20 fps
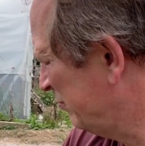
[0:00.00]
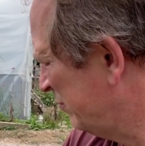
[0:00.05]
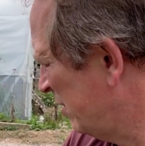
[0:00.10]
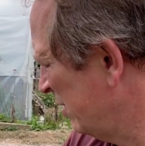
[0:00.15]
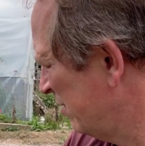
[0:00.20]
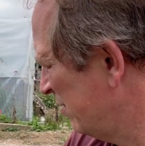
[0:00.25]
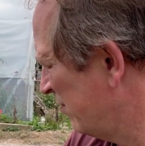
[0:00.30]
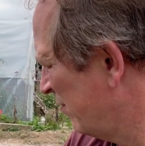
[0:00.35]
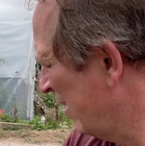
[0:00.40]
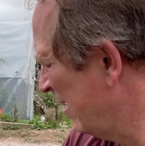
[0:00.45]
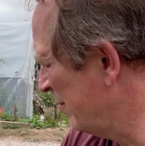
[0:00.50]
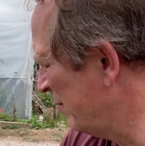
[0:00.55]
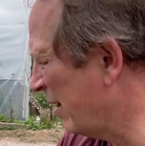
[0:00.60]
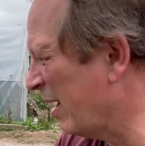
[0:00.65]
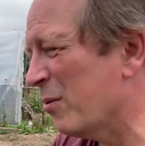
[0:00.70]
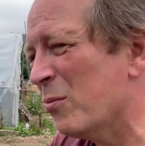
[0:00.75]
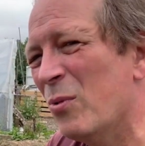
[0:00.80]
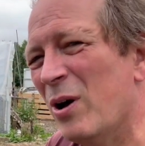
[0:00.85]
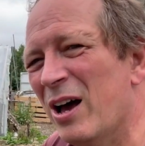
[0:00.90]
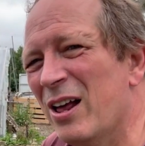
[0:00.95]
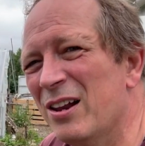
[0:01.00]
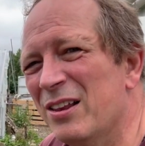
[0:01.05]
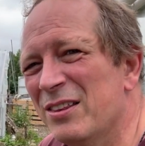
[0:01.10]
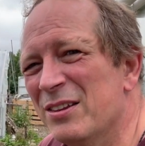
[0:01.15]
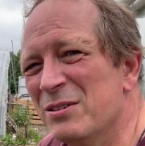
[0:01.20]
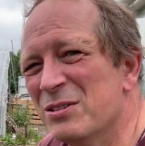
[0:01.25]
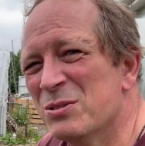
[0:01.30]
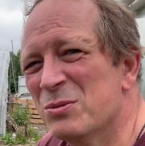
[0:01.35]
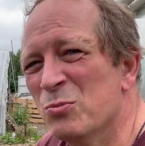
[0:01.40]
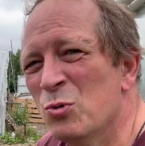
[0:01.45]
didn't develop that well, and
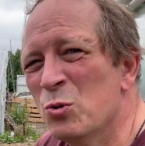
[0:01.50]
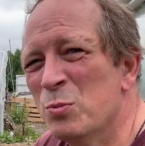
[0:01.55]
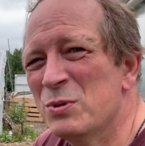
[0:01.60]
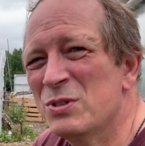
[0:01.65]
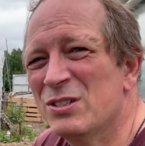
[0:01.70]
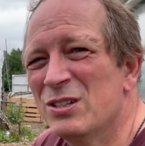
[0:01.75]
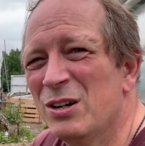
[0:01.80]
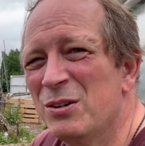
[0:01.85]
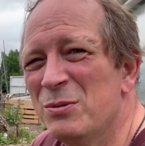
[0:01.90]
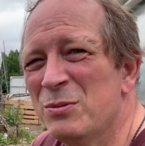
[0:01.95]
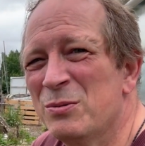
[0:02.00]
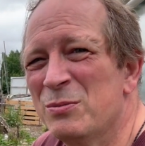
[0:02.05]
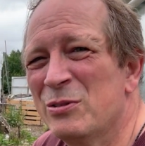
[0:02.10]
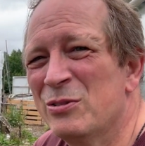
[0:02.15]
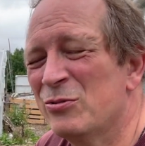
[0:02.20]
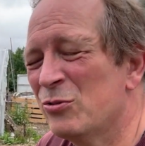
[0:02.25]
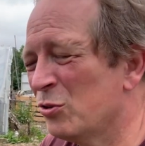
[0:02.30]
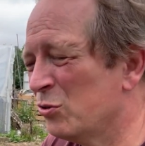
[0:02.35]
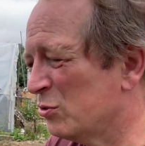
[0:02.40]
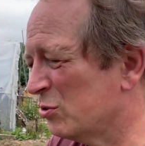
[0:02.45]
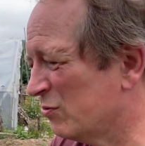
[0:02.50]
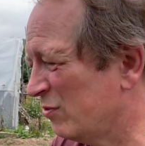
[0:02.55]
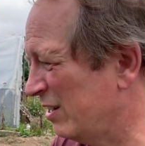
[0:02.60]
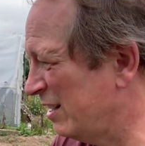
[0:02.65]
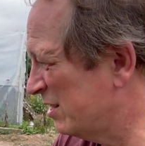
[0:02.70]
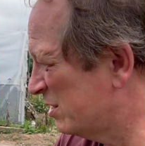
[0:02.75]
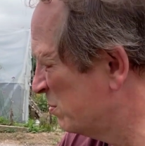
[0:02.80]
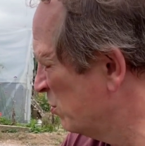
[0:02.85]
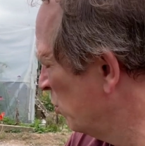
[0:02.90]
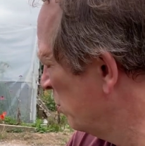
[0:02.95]
there's only
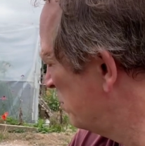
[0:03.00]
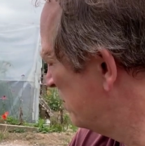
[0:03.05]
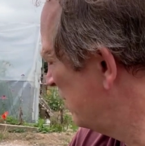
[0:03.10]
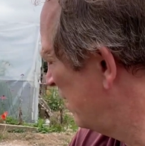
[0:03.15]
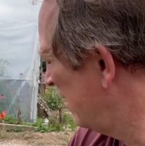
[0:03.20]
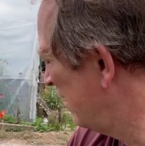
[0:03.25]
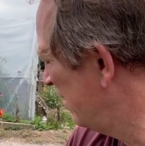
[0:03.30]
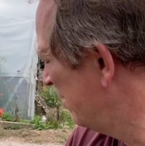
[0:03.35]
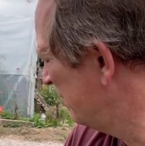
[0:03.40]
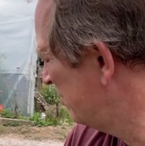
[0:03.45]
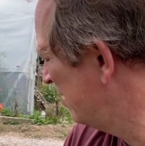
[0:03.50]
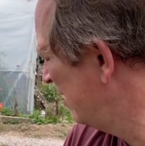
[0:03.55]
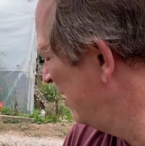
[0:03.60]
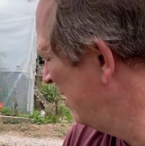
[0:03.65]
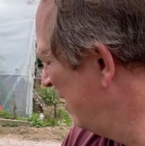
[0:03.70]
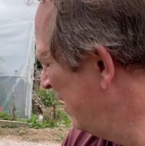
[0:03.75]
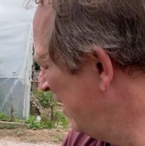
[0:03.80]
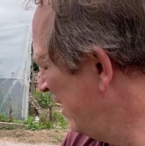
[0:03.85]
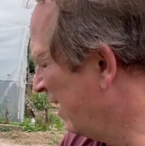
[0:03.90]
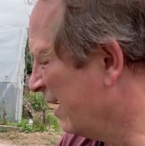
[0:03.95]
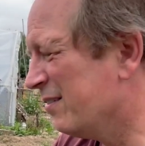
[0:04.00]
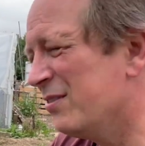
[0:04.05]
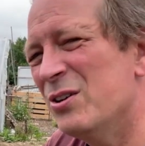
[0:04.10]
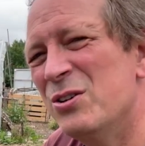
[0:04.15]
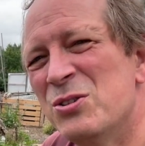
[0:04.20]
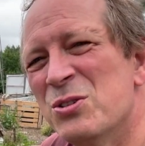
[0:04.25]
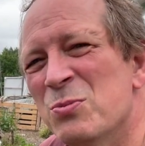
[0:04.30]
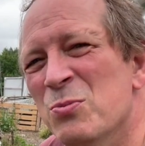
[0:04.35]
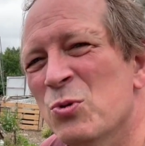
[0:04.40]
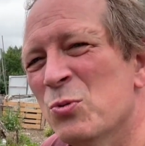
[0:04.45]
really small potatoes, and
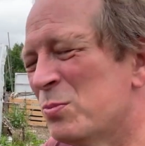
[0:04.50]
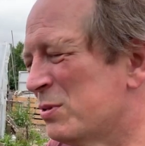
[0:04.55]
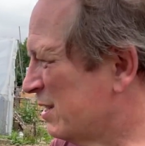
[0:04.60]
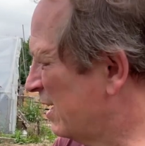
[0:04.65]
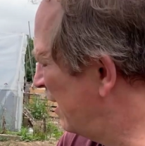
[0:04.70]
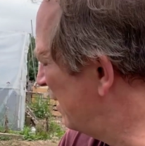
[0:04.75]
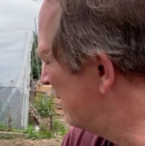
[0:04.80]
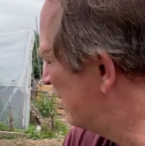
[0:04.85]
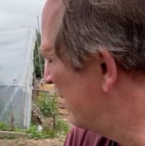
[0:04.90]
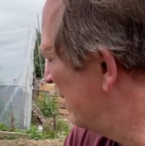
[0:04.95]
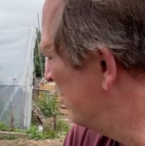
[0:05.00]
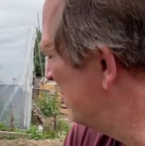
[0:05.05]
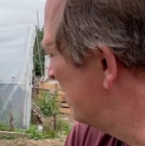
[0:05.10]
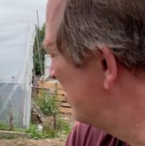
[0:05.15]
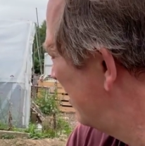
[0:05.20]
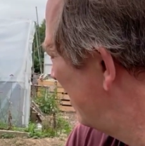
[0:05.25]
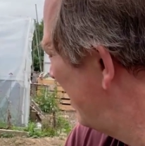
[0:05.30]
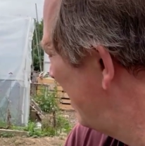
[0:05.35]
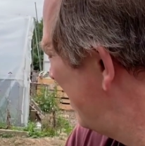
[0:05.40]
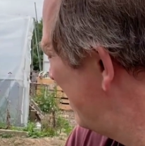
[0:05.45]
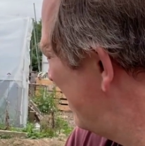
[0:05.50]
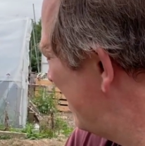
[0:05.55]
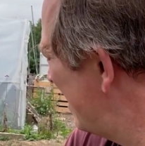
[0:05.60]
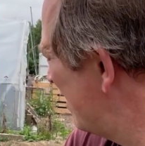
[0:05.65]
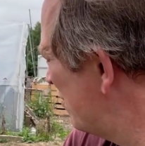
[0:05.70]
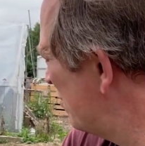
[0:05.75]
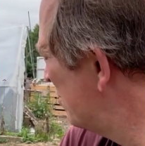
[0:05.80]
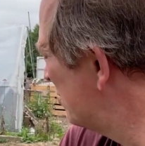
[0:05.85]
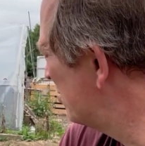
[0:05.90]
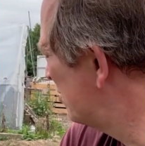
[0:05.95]
those small potatoes are
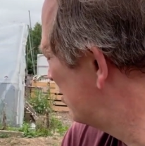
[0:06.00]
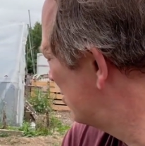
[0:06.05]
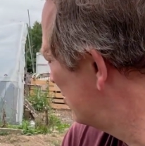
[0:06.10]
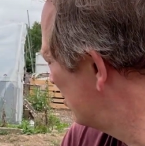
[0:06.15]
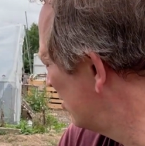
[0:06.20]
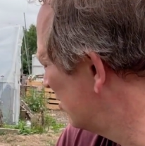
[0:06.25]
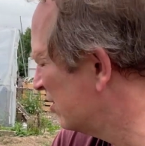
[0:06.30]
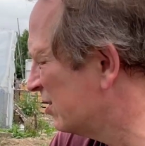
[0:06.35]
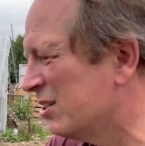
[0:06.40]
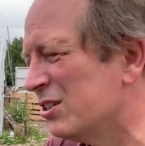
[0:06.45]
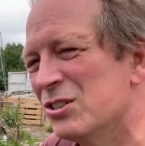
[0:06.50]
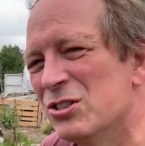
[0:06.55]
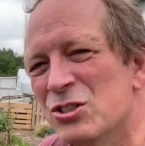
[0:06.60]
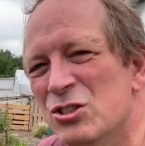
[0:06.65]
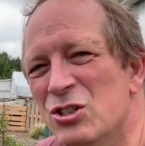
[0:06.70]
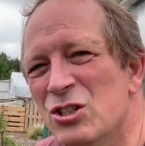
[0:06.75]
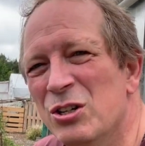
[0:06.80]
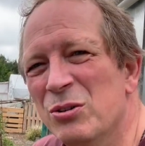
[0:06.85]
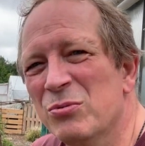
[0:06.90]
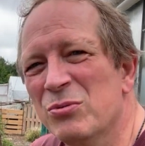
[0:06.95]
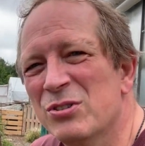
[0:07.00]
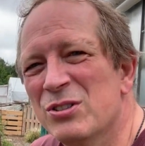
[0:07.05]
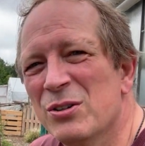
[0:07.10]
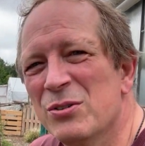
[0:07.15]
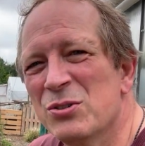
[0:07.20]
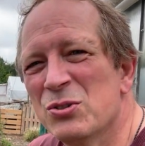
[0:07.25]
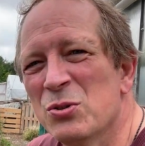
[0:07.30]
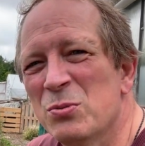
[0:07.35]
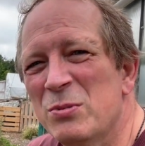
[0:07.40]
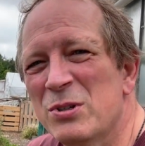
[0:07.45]
now starting to shoot. So
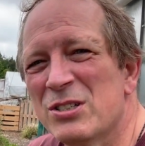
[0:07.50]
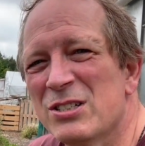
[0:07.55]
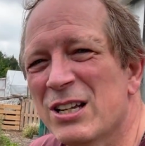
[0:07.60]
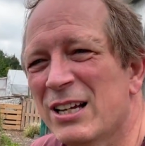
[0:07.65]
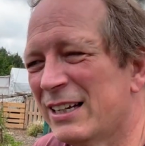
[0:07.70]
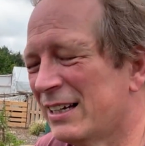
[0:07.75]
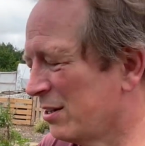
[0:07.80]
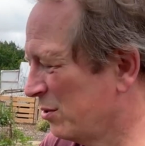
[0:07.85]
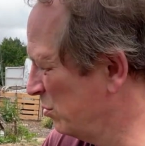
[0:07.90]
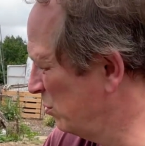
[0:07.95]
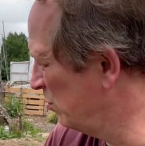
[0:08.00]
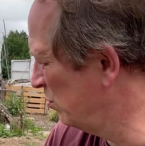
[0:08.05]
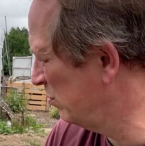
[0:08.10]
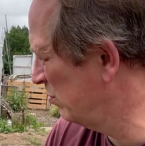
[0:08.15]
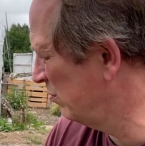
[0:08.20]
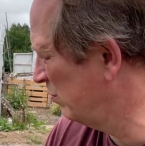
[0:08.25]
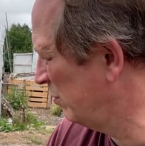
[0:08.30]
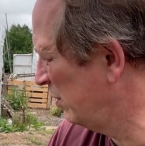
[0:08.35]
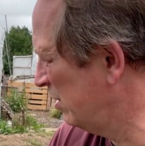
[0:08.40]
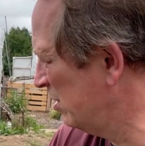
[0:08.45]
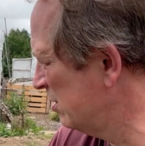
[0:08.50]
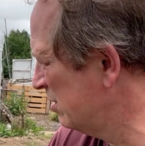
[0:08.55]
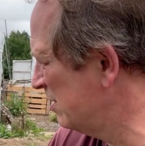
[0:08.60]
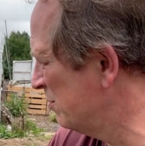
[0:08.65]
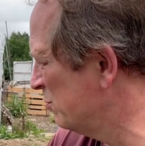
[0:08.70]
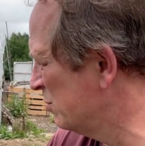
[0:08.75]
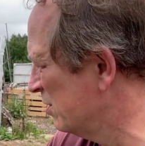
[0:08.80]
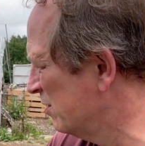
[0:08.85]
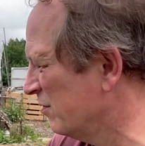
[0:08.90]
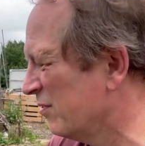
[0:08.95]
it's almost like, because
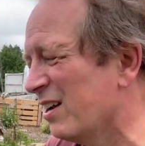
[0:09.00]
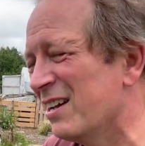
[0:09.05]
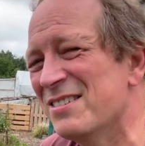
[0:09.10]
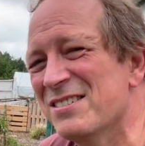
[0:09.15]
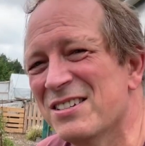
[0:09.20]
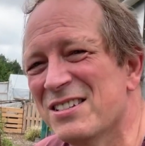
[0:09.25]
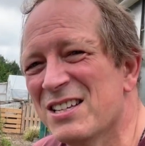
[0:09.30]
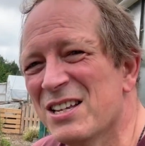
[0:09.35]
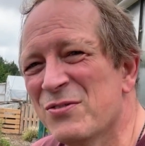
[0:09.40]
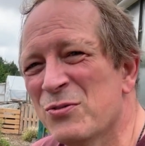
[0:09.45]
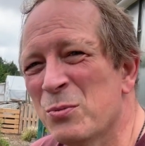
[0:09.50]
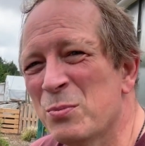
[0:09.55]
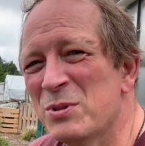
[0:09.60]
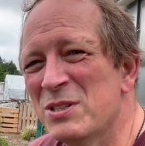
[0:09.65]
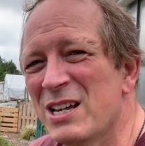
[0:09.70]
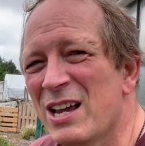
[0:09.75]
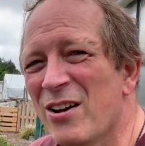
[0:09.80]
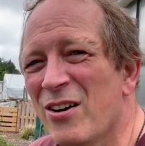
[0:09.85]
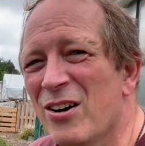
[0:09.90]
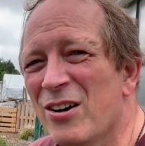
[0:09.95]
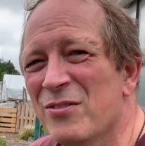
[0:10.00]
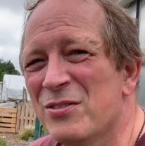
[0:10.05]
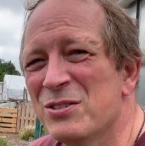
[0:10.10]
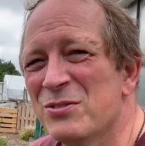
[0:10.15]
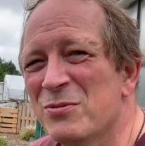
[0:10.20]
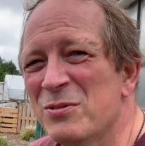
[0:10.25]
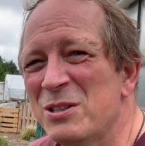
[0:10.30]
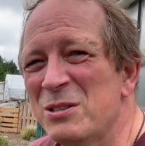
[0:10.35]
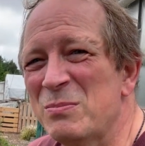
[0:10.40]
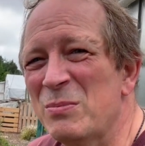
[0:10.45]
it wasn't a very successful potato
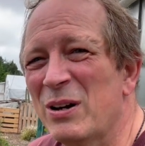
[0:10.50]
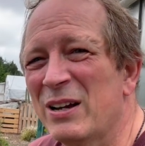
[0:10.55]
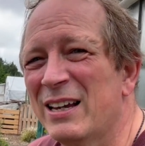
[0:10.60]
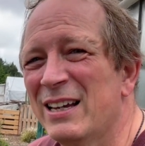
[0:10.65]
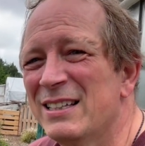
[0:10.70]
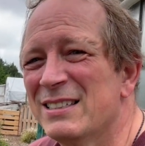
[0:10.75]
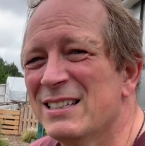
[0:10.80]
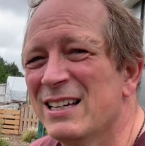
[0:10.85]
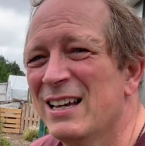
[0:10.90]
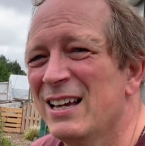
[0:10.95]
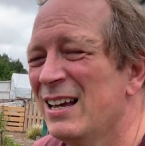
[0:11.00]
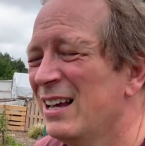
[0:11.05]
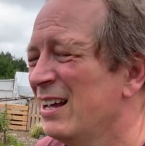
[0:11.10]
harvest from these buckets,